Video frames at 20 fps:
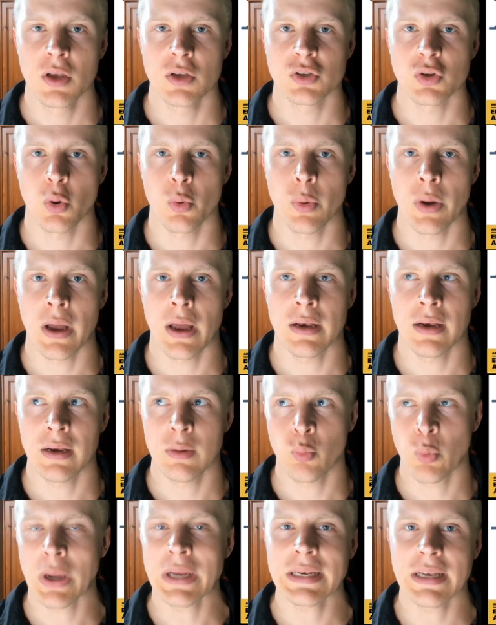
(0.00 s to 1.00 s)
So uh,
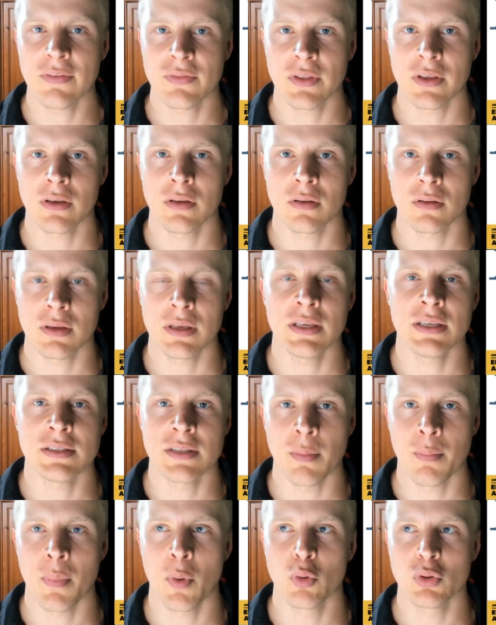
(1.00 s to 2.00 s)
weightlifting
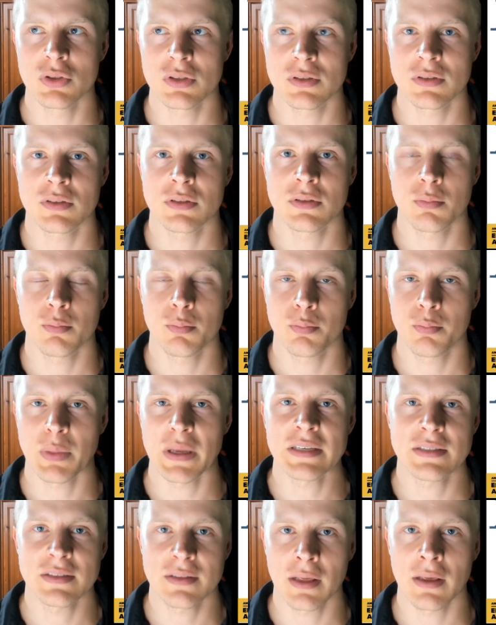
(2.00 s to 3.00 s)
is the most
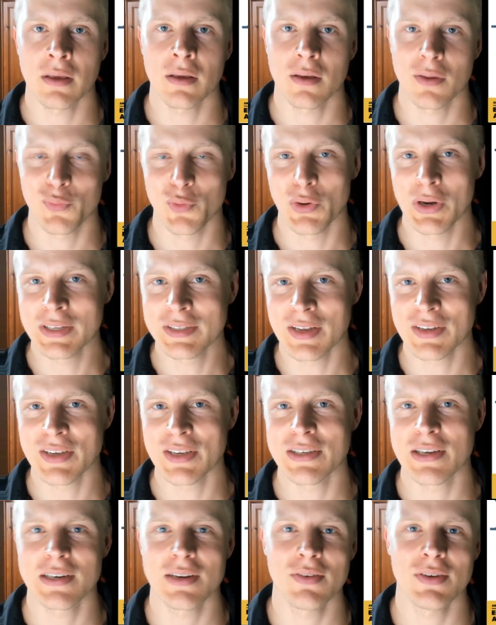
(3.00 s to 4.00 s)
best thing for insulin
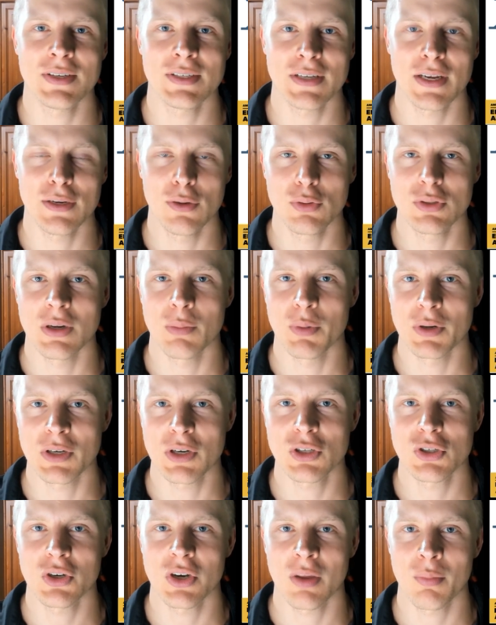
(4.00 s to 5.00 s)
sensitivity and nutrient
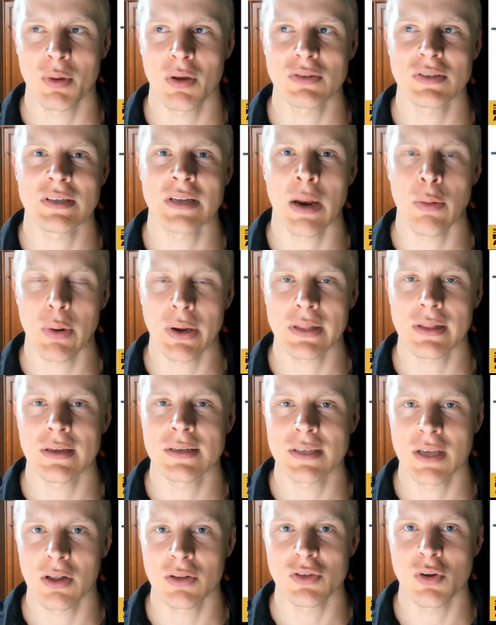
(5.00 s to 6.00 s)
partitioning because it
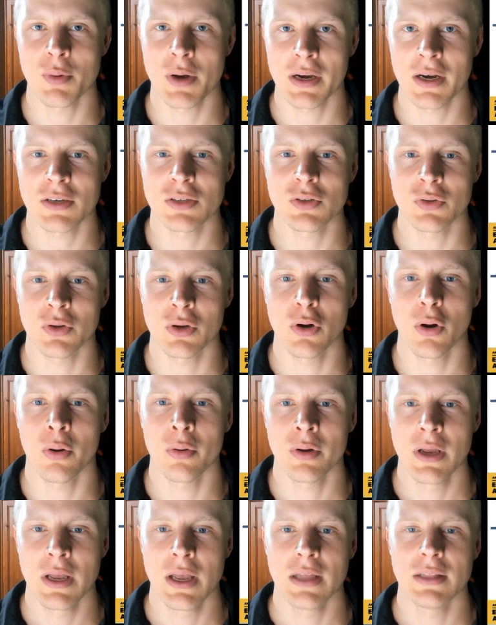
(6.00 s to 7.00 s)
directly tells your body to, you
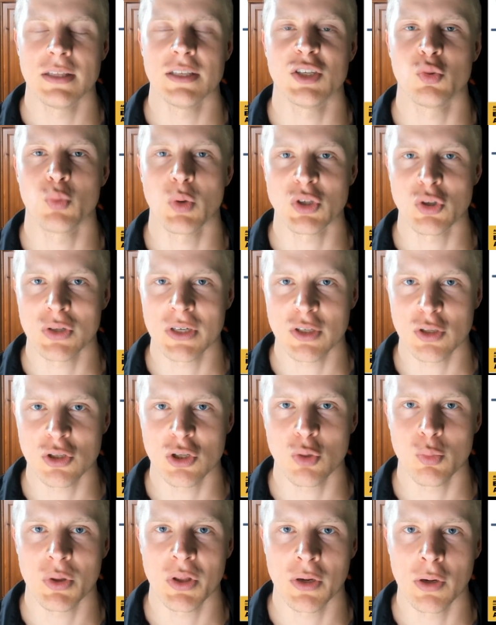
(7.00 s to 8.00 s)
know, this is what you need to
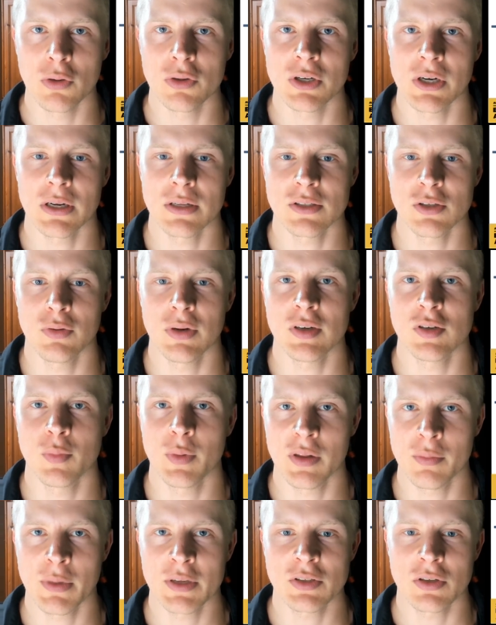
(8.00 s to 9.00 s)
do with the nutrients. You need to
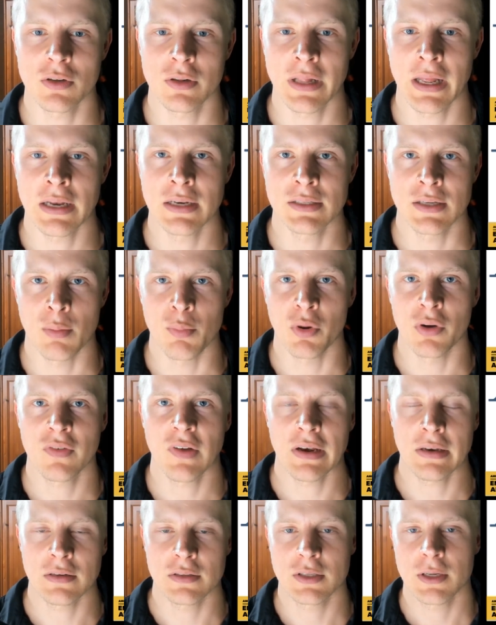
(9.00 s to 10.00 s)
build muscle and uh, burn
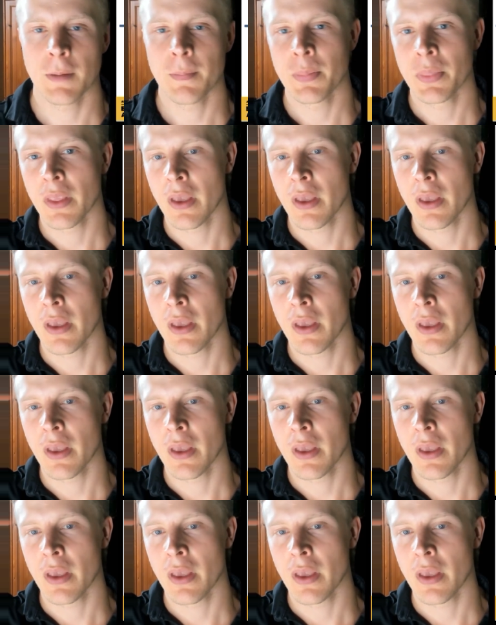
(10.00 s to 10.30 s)
fat.